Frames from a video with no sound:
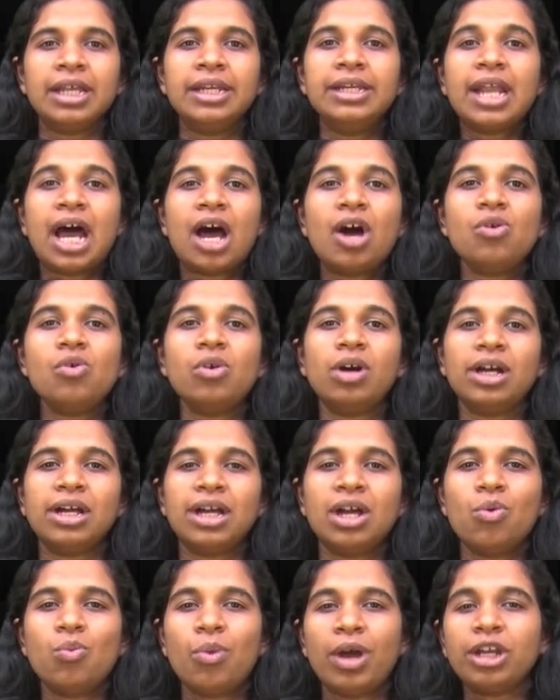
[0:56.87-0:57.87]
Now,
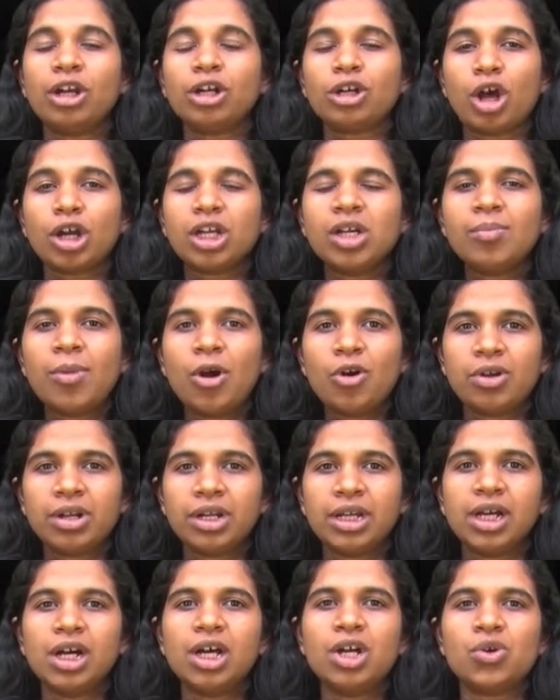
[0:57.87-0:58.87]
when you're talking about
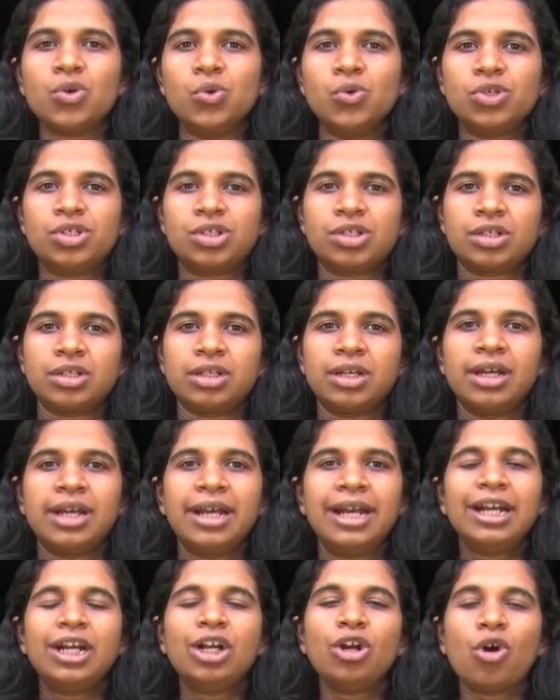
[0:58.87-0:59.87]
real roots,
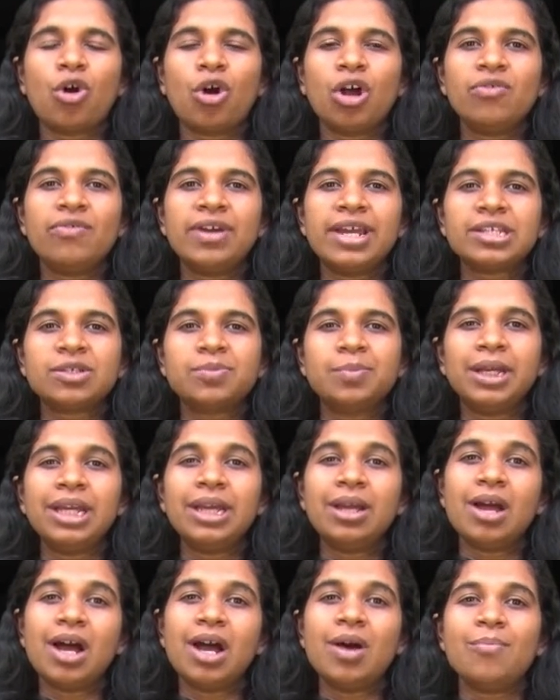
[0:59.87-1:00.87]
it'll always
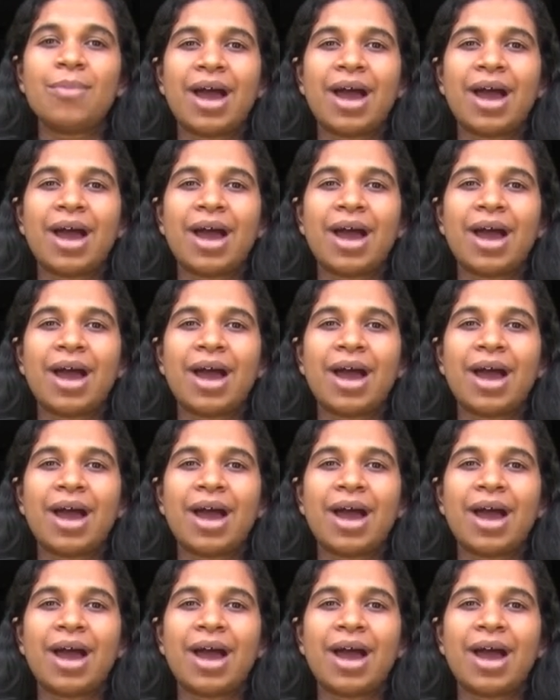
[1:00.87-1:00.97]
be a